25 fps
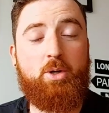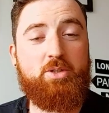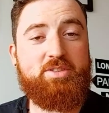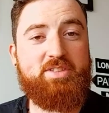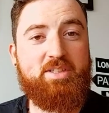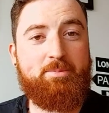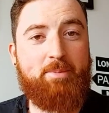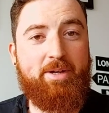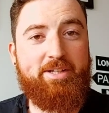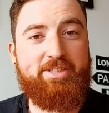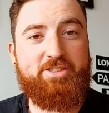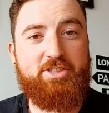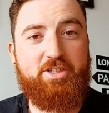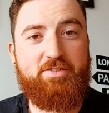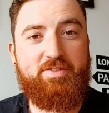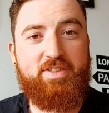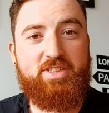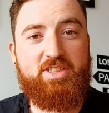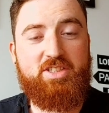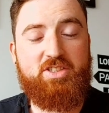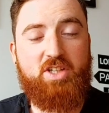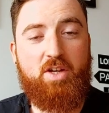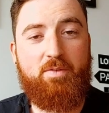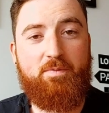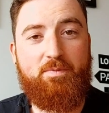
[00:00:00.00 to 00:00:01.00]
Posting my
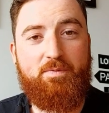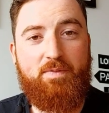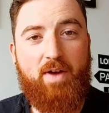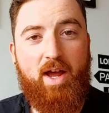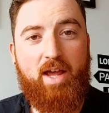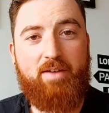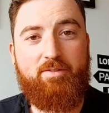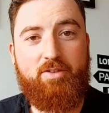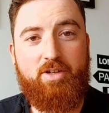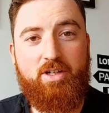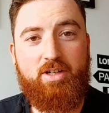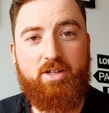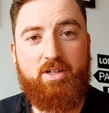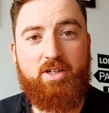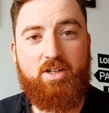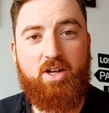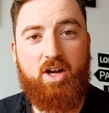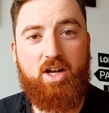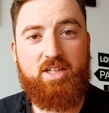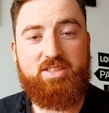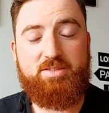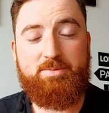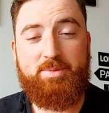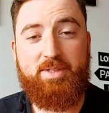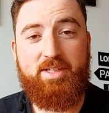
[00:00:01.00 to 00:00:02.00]
services on Fiverr
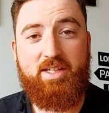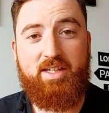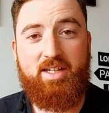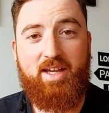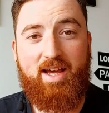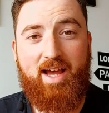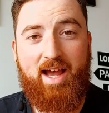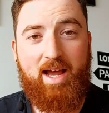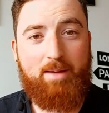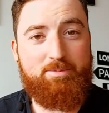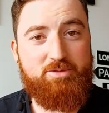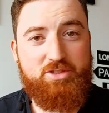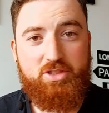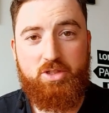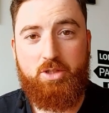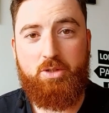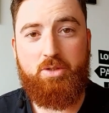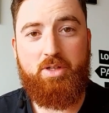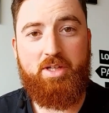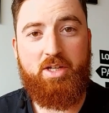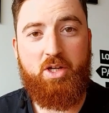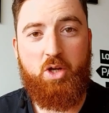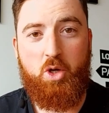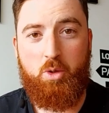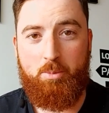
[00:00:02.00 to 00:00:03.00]
cost me
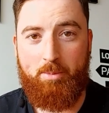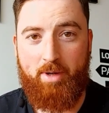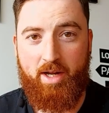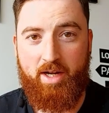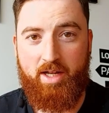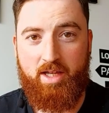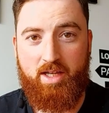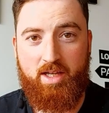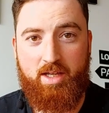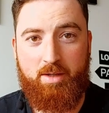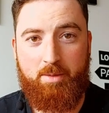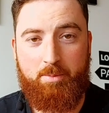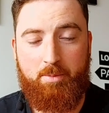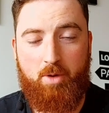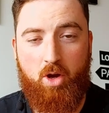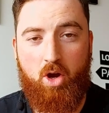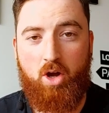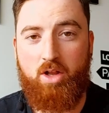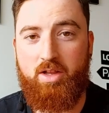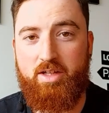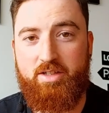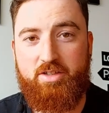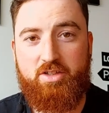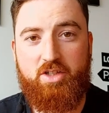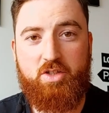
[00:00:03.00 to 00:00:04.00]
absolutely no money.
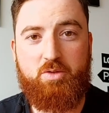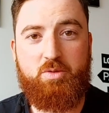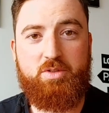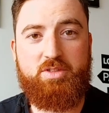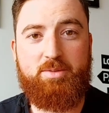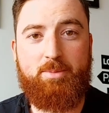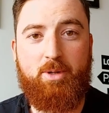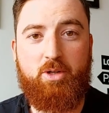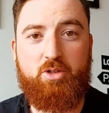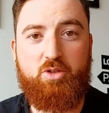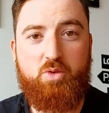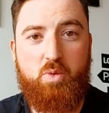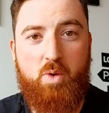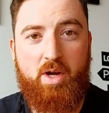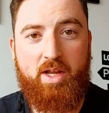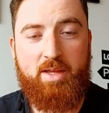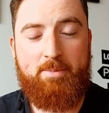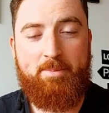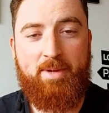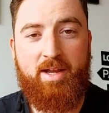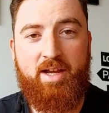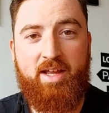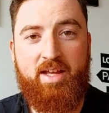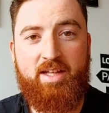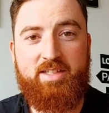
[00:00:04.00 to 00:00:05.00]
All it took was about 20
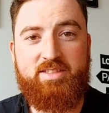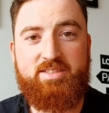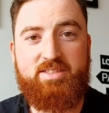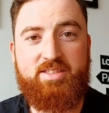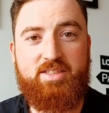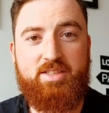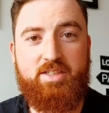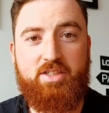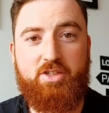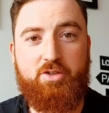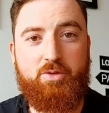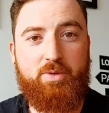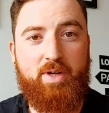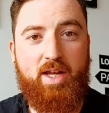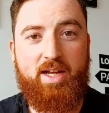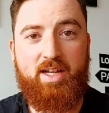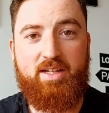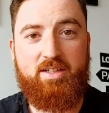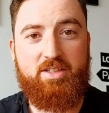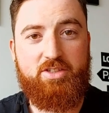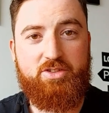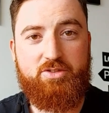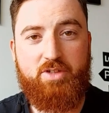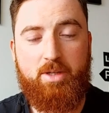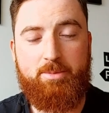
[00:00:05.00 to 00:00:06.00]
minutes to create
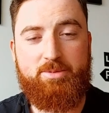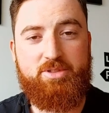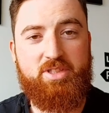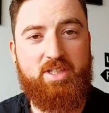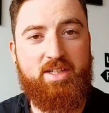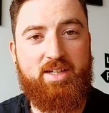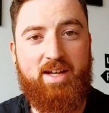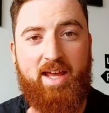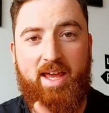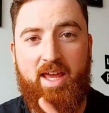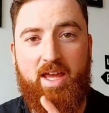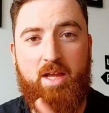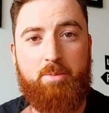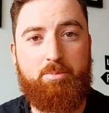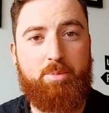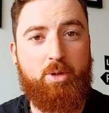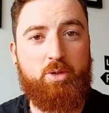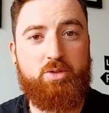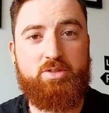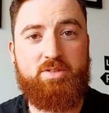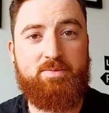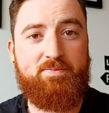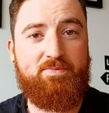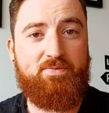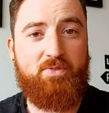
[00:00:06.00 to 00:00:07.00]
a description and
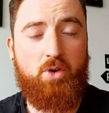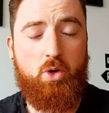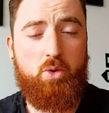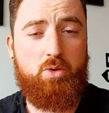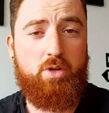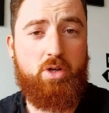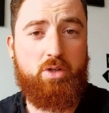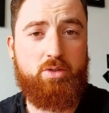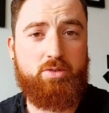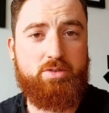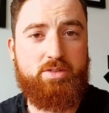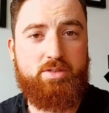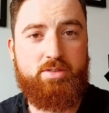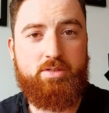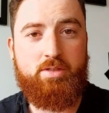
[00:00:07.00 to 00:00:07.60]
post some photos.